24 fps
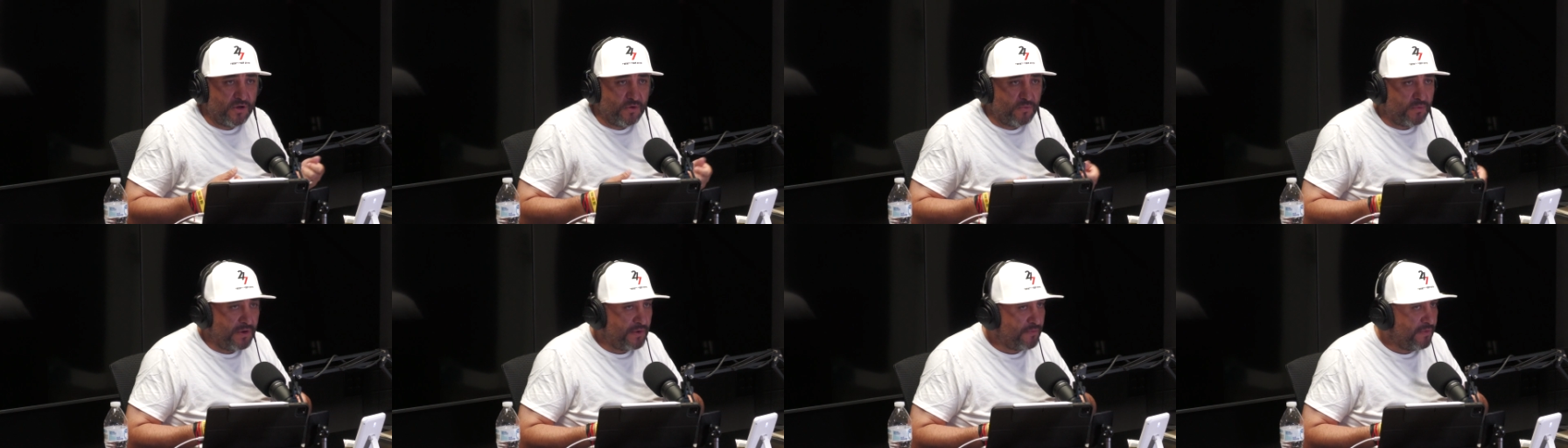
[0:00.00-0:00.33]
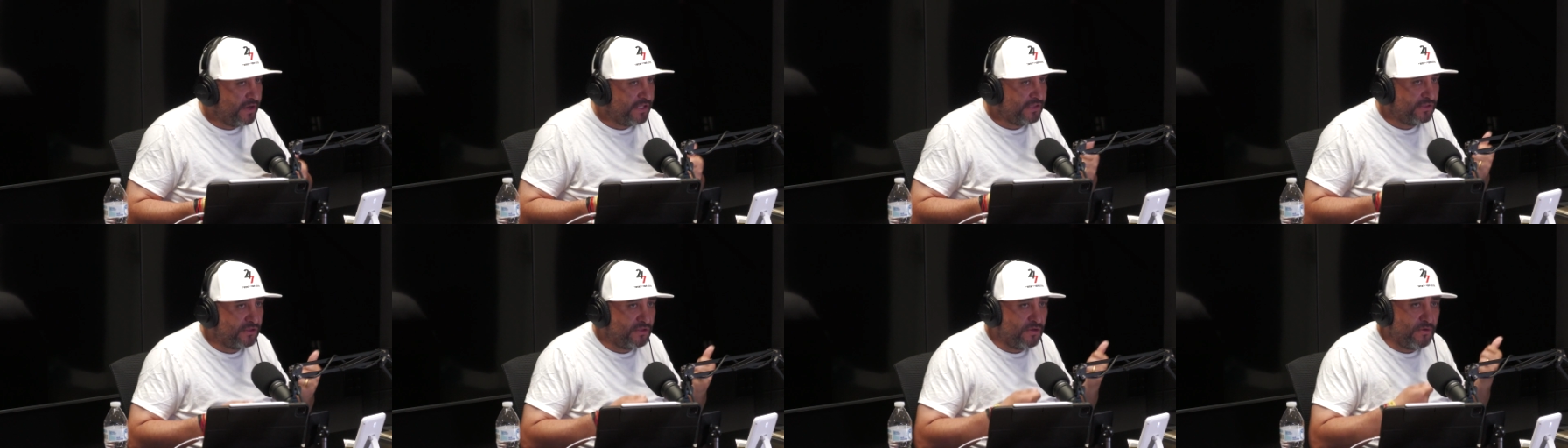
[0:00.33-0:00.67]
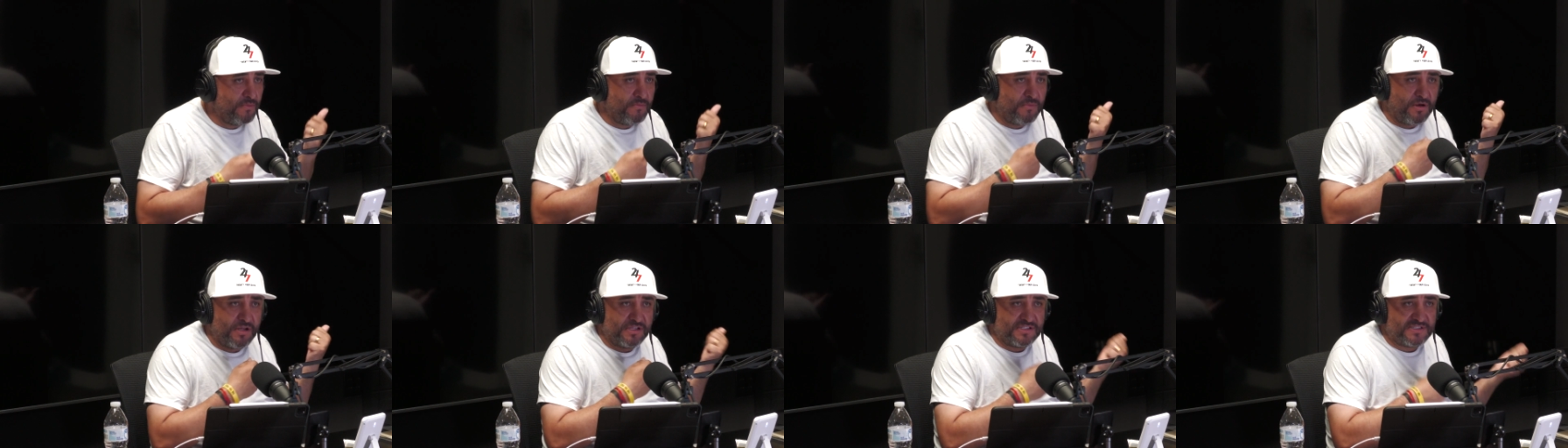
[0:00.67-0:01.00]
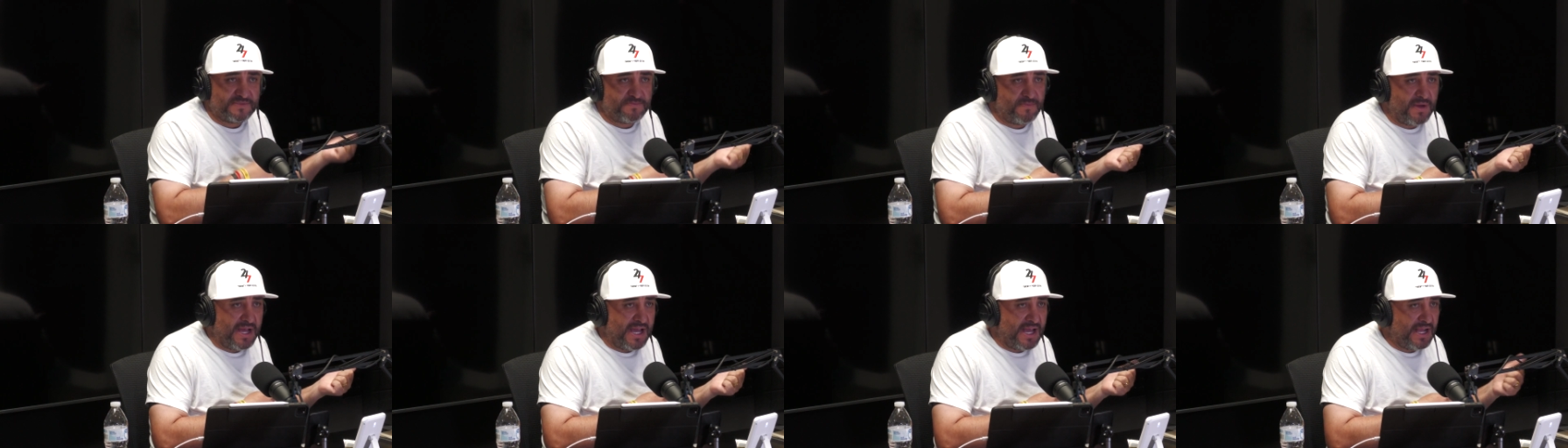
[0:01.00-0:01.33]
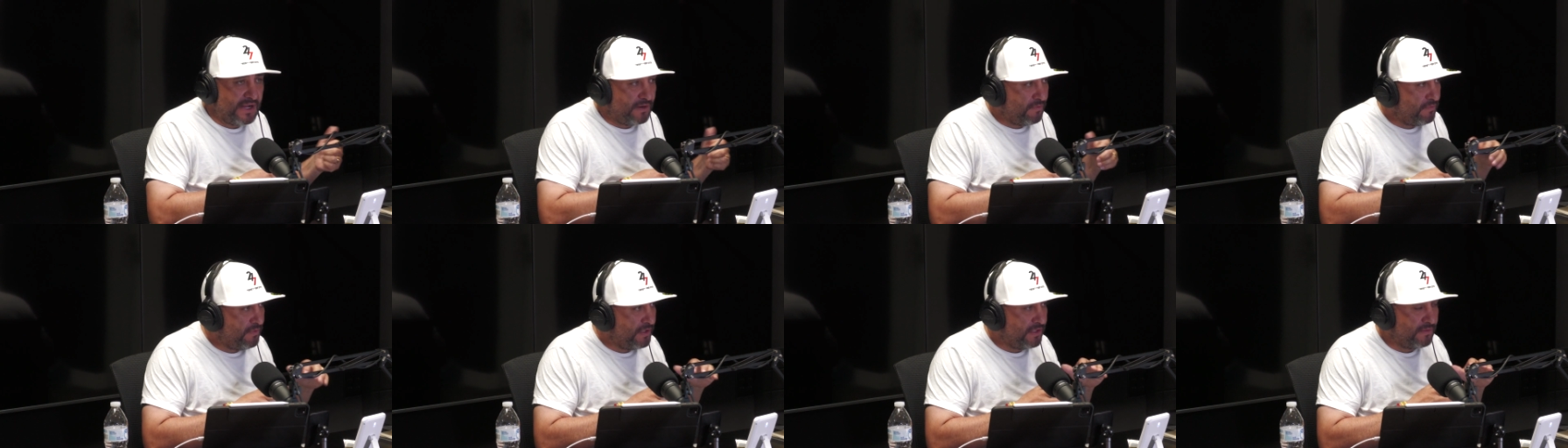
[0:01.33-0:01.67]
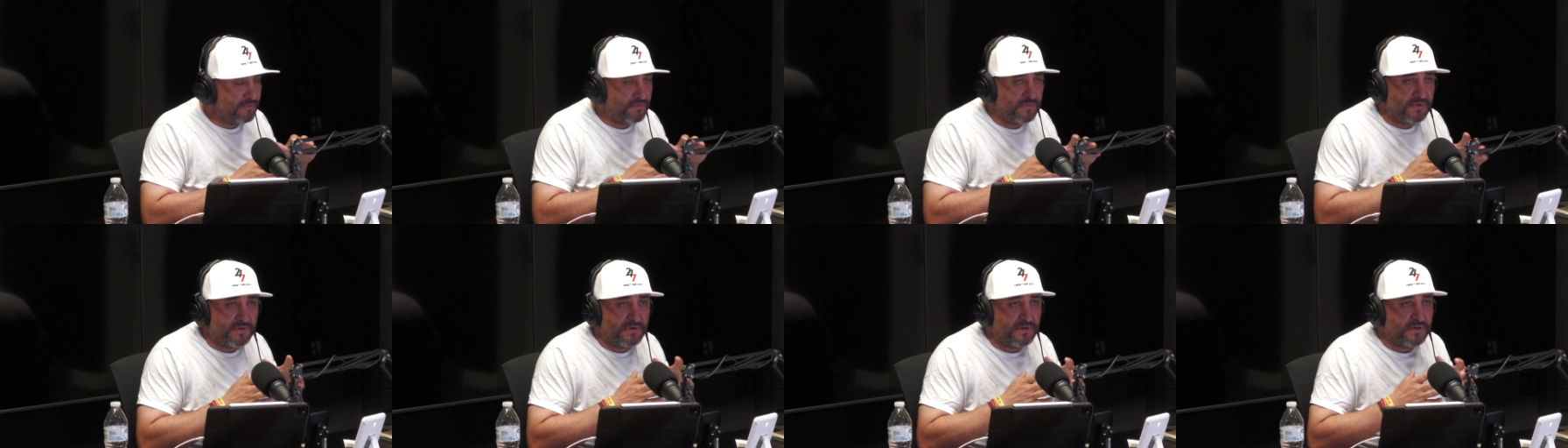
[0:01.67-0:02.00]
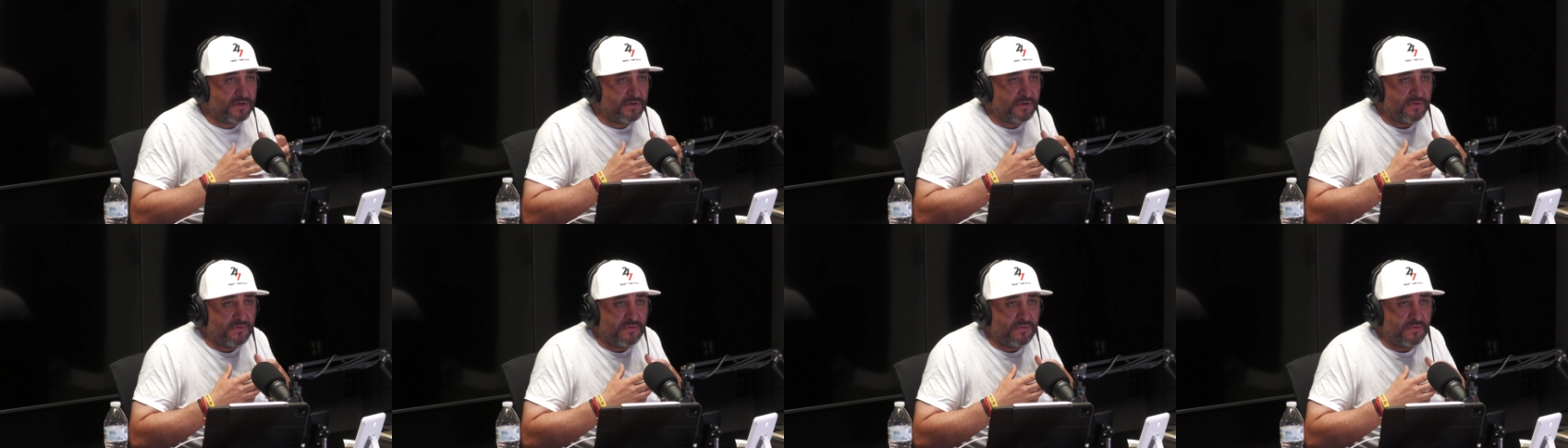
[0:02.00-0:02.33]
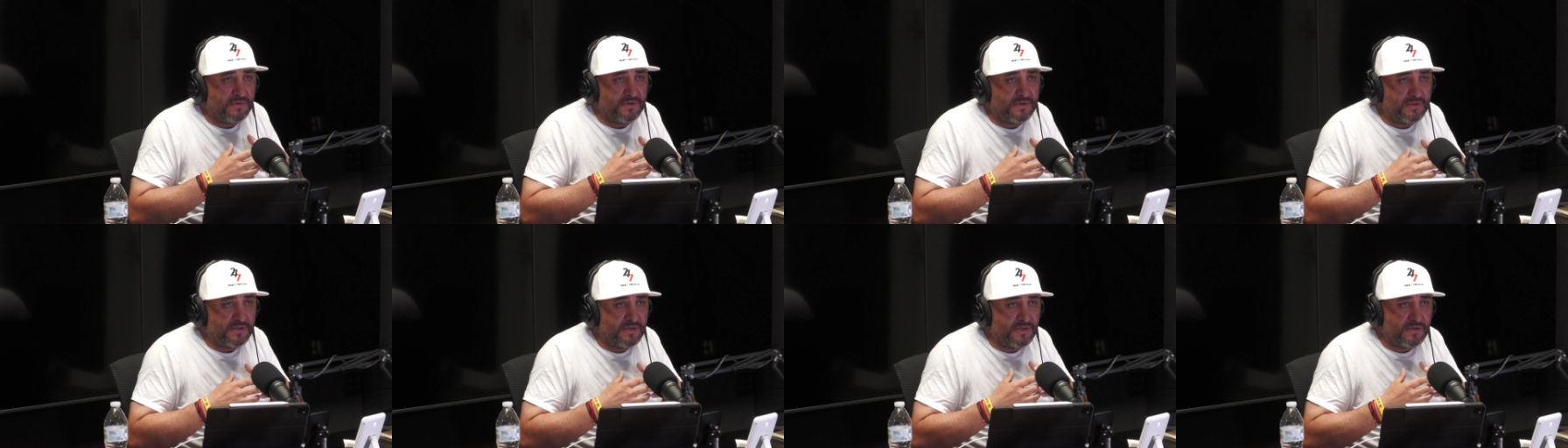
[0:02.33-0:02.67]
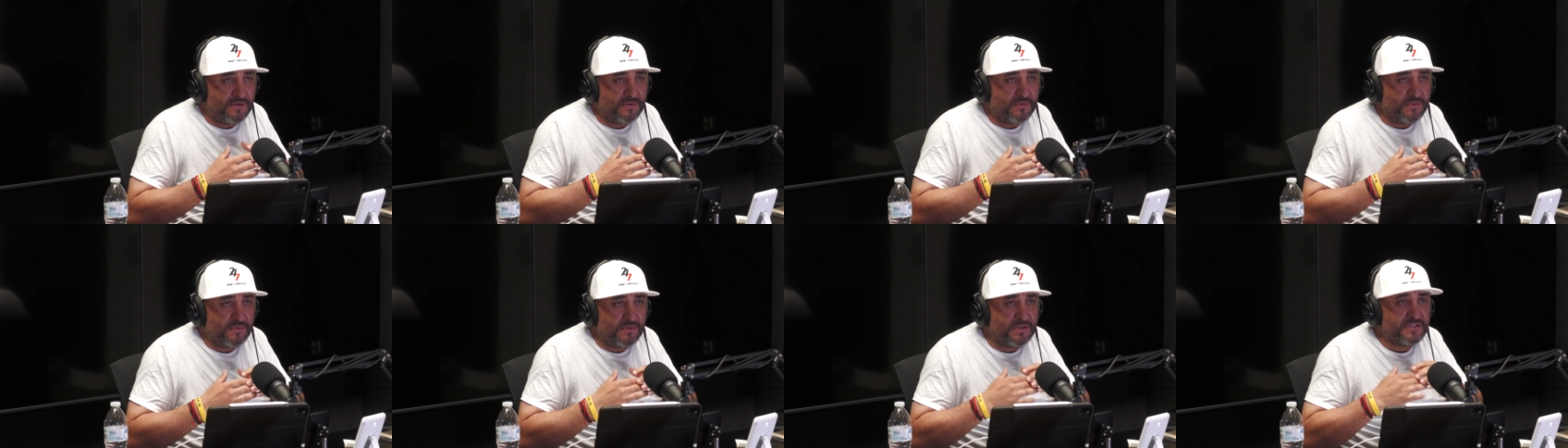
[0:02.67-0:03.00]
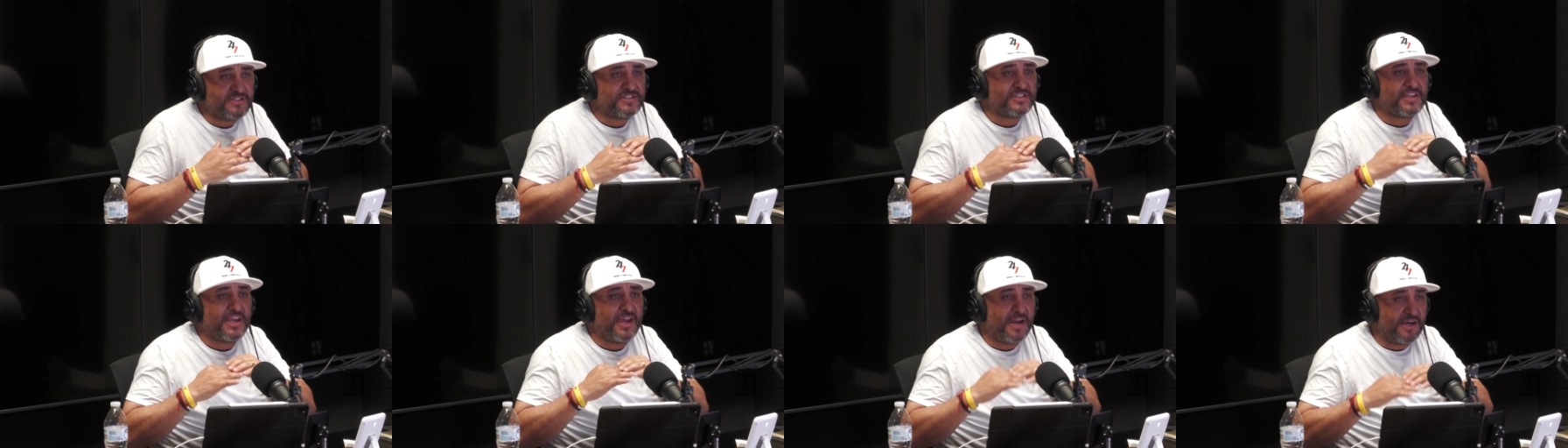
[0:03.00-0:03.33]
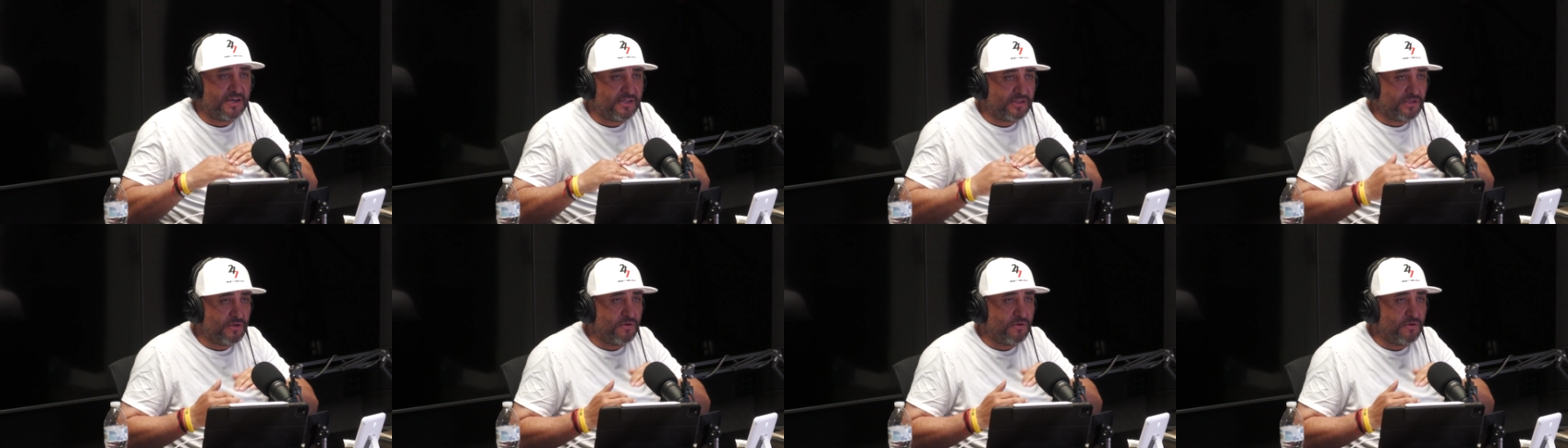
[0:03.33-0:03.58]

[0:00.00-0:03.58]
We went 2 months back. We're scared